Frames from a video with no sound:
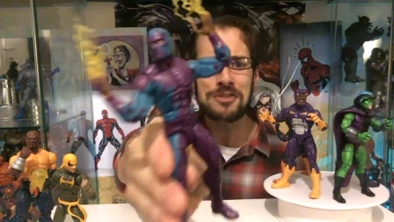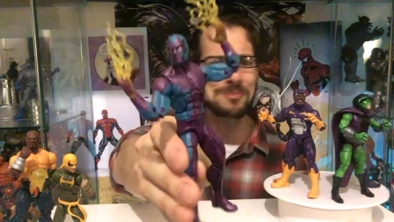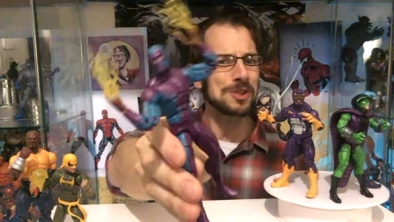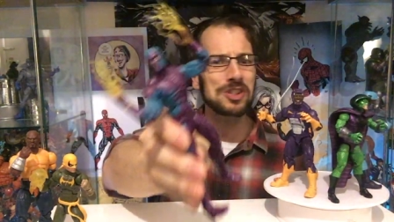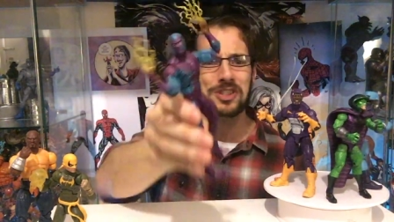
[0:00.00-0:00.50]

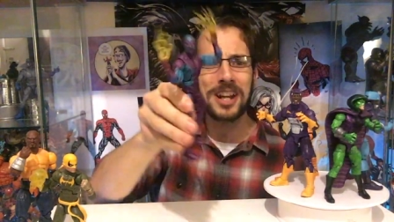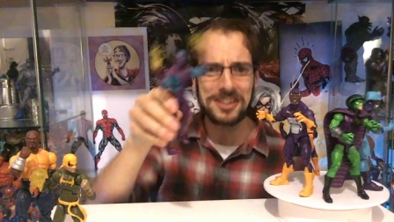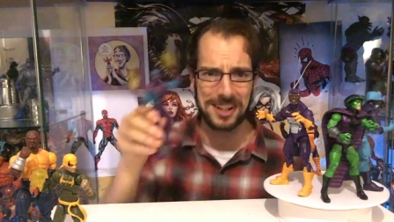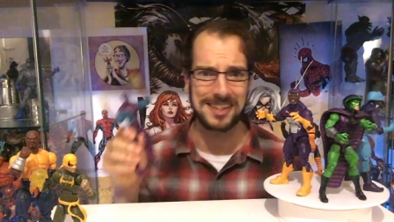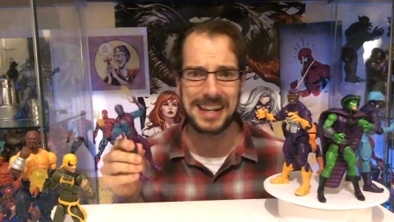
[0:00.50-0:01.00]
Such
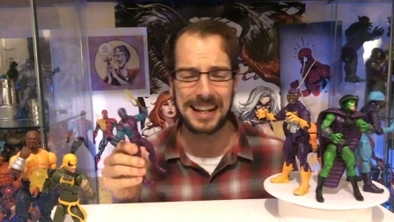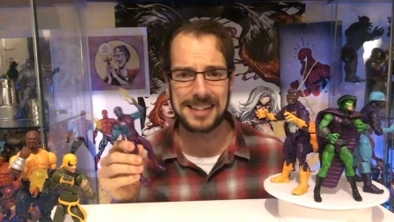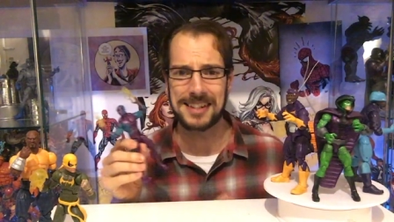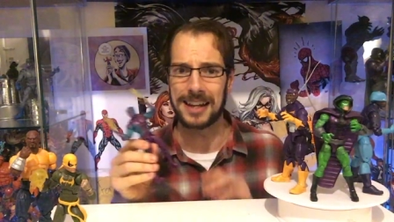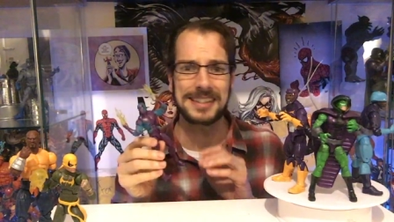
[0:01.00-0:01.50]
a
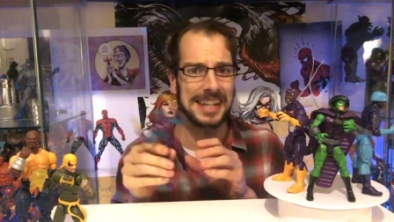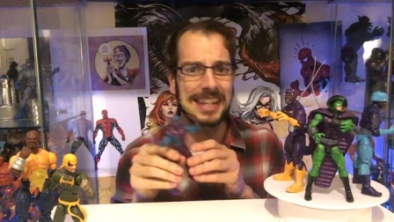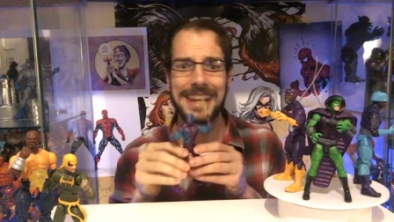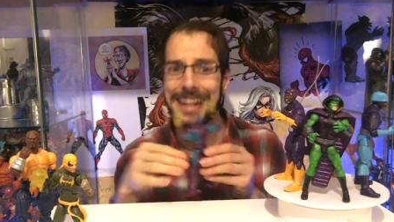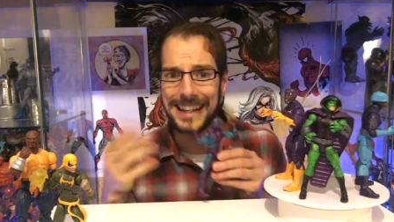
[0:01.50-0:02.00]
C-lister,
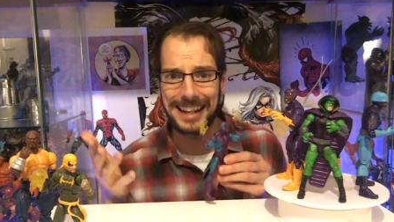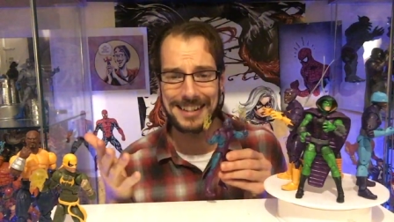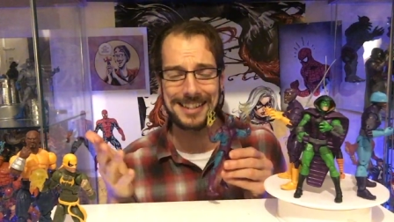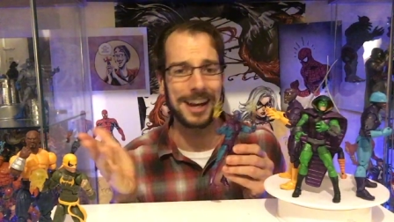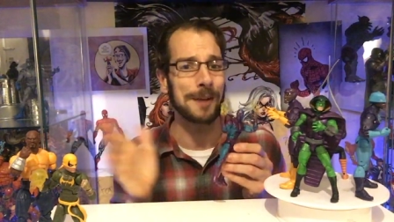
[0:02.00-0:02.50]

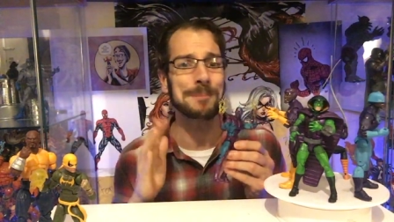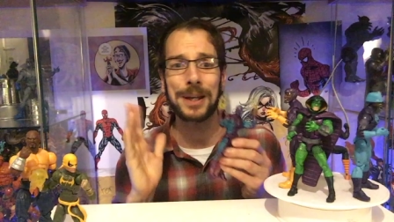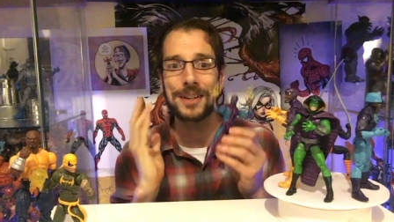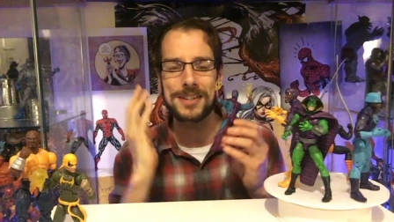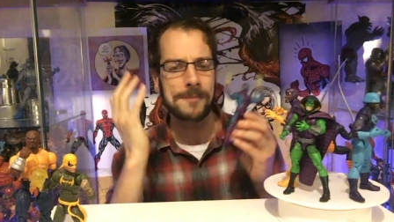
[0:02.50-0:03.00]
D-E-lister,
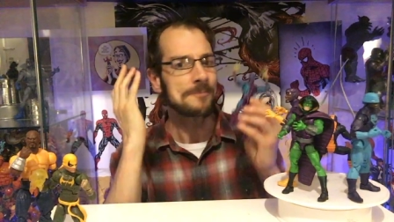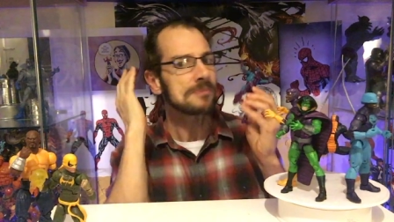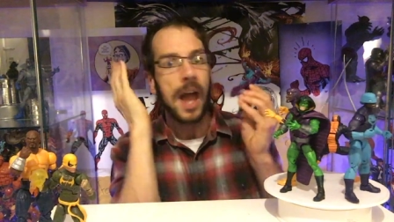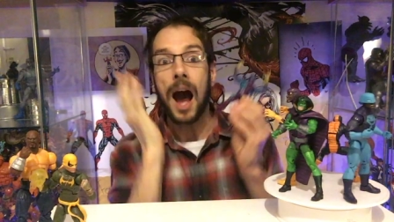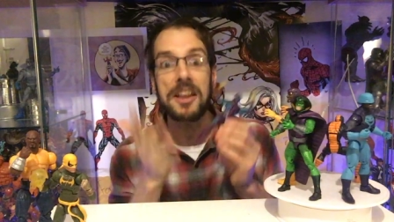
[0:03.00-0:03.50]
because
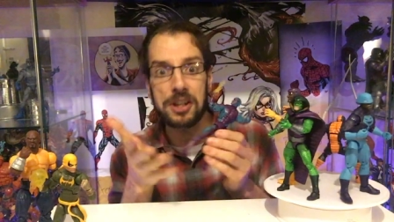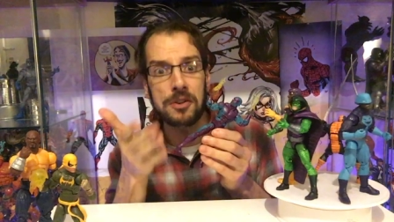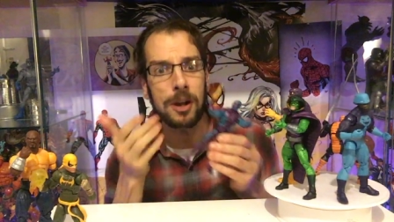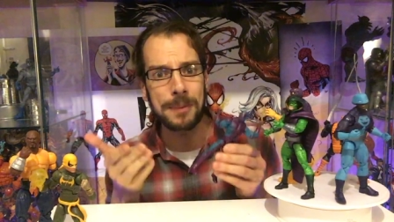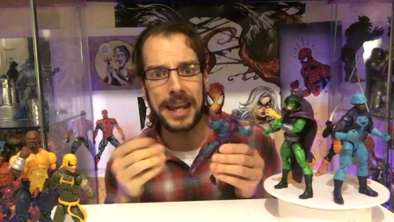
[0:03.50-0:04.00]
you
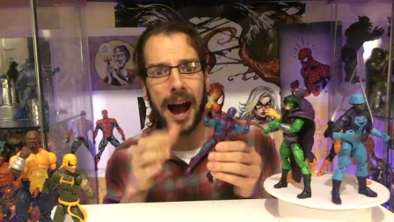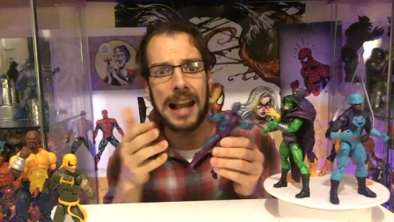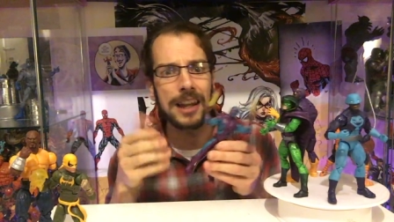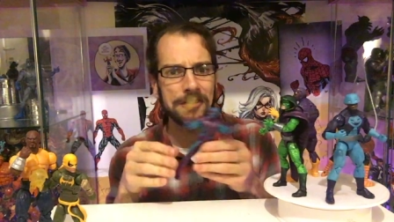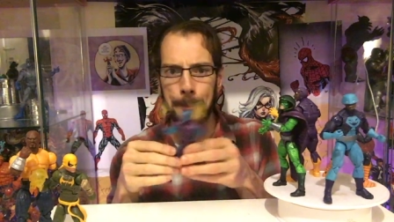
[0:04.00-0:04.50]
know me, I
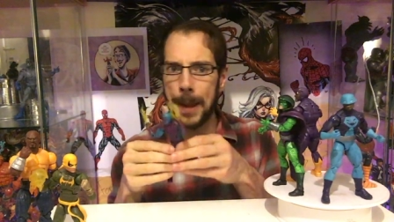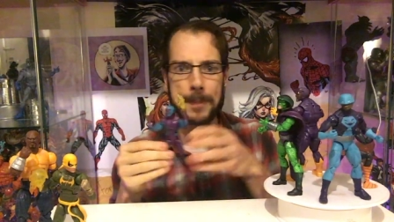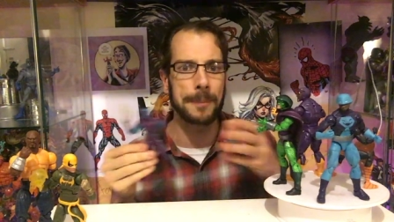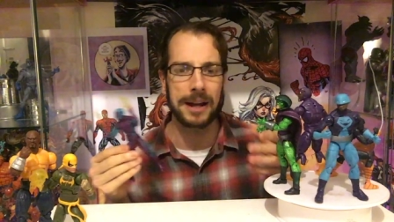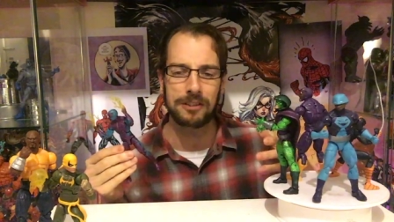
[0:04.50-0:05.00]
love to
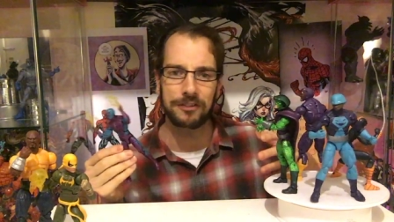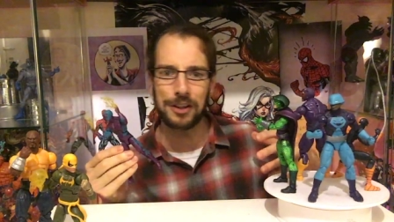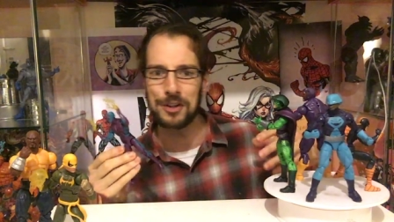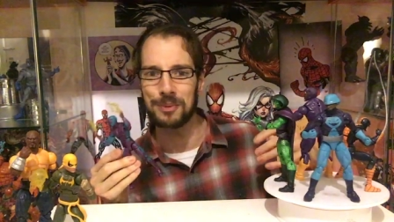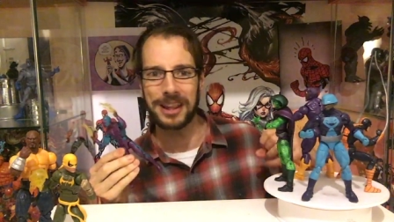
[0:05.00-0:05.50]
pepper my
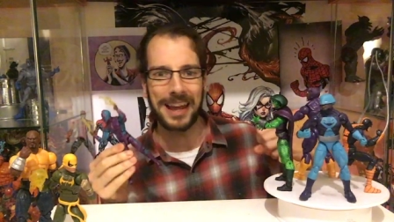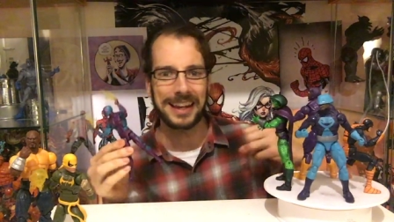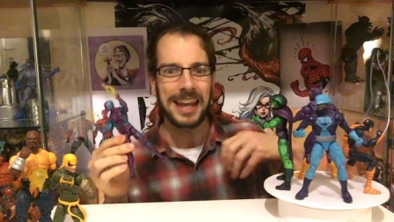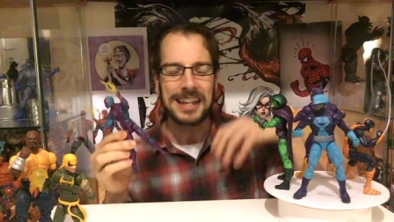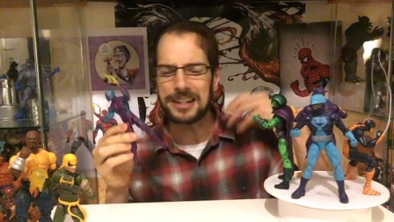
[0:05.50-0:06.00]
reviews with like
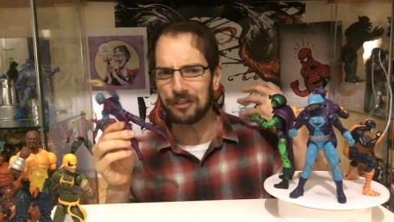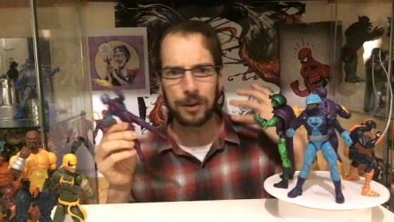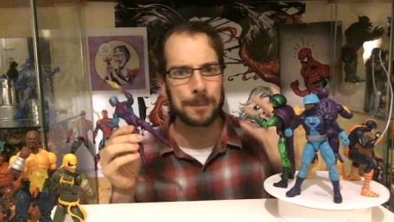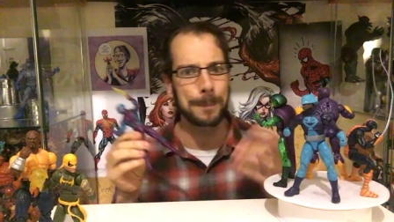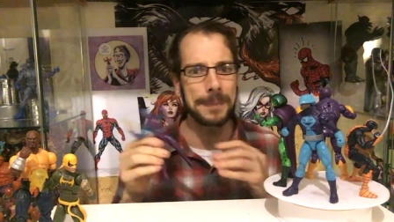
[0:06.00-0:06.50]

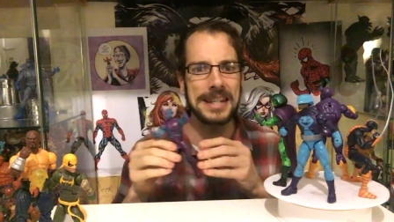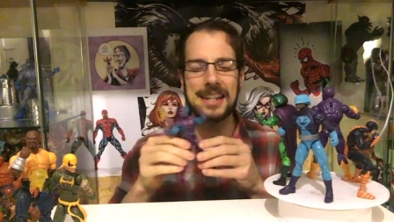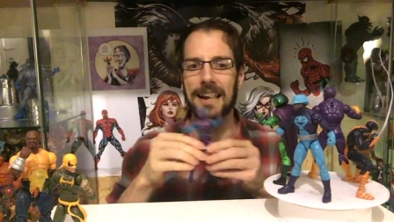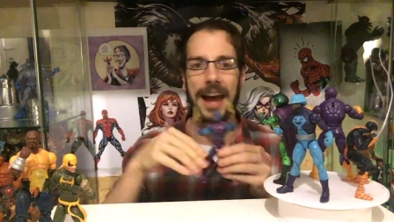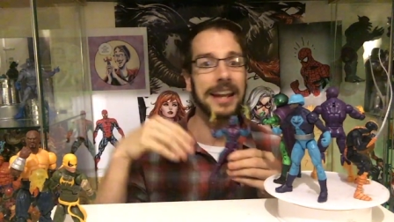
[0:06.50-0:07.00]
different
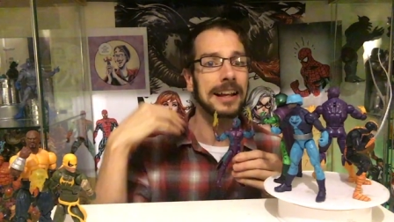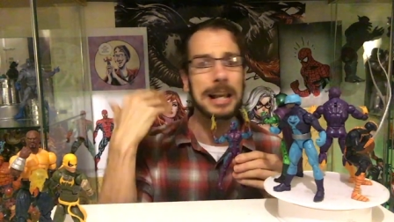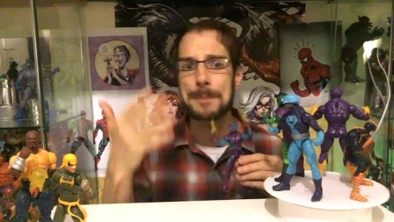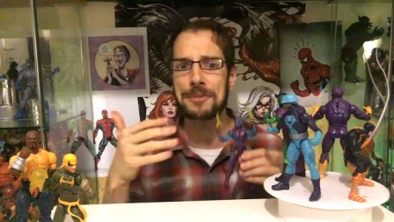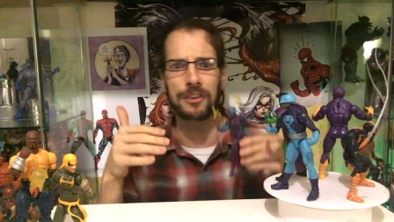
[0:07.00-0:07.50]
media and
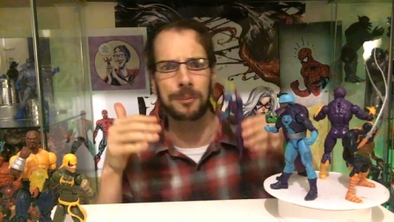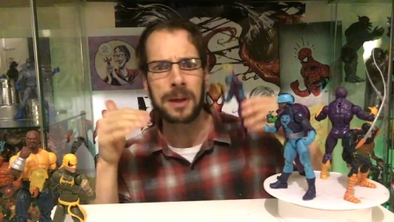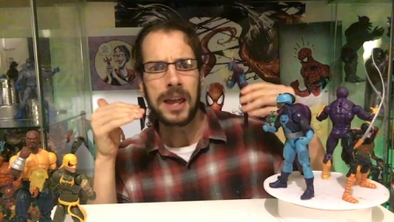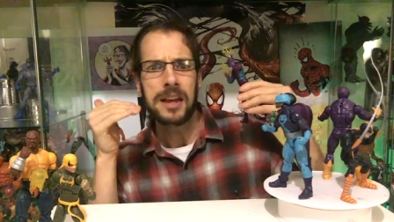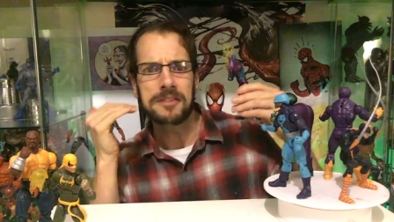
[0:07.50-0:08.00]
clips from
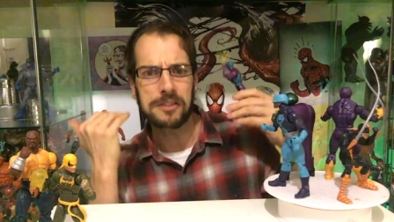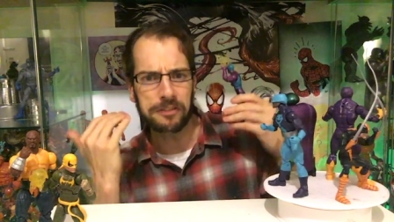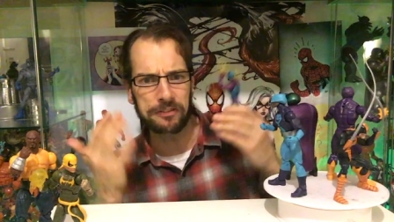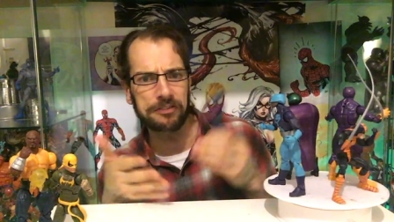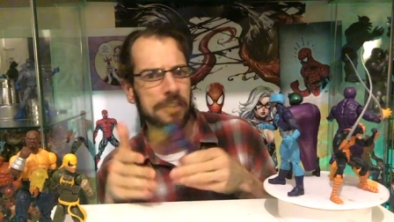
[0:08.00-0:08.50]

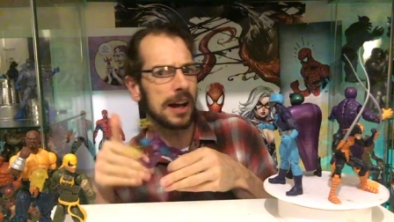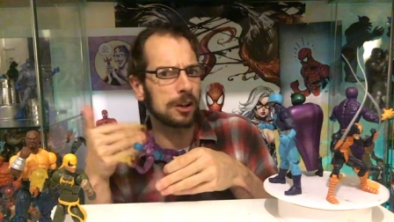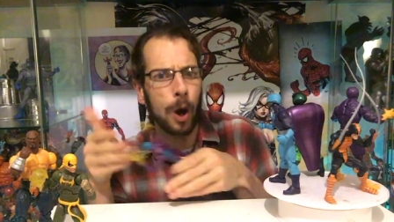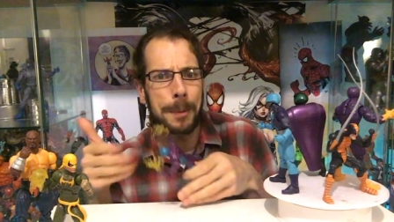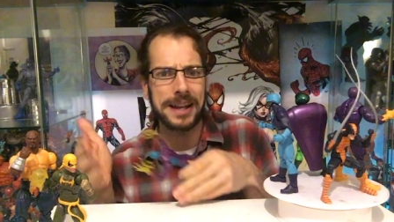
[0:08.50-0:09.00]

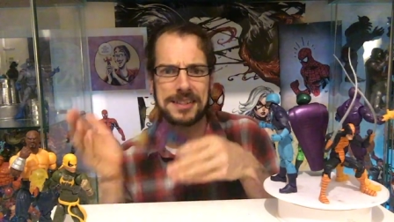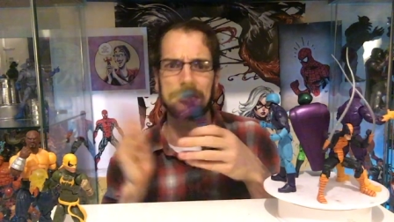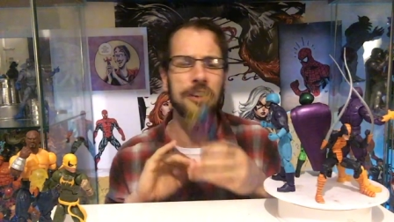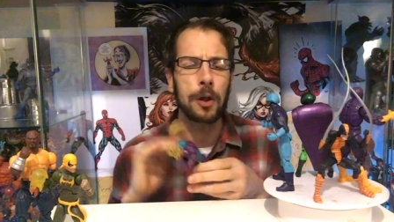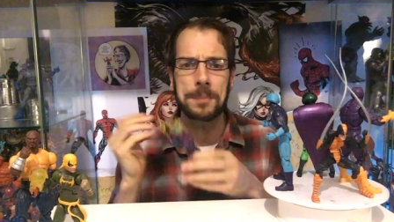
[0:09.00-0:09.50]
comics
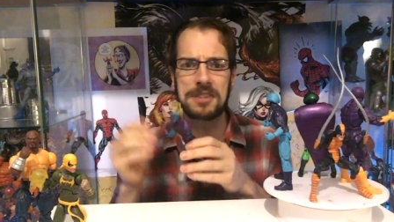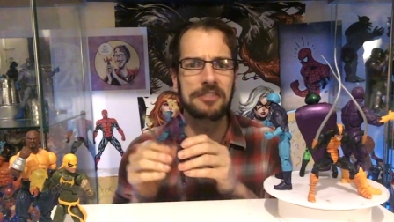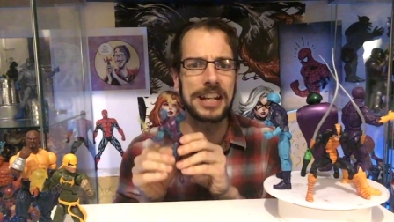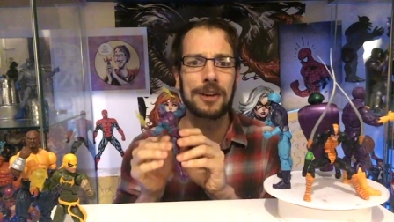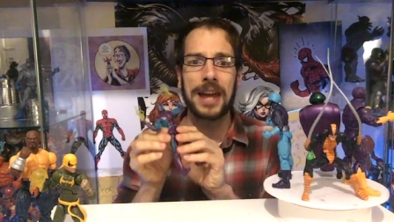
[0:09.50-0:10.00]
and films and
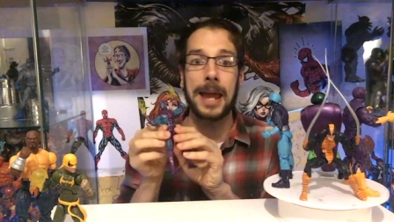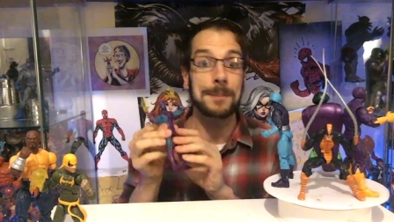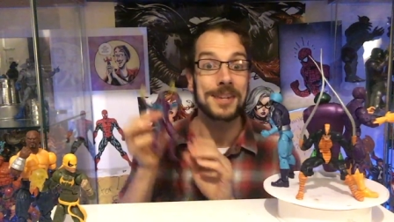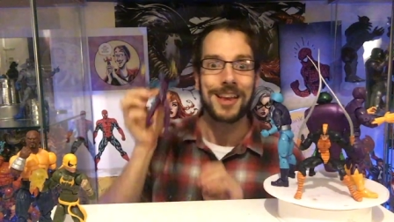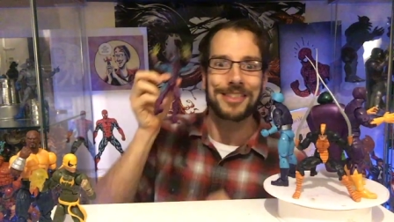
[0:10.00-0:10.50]
video games.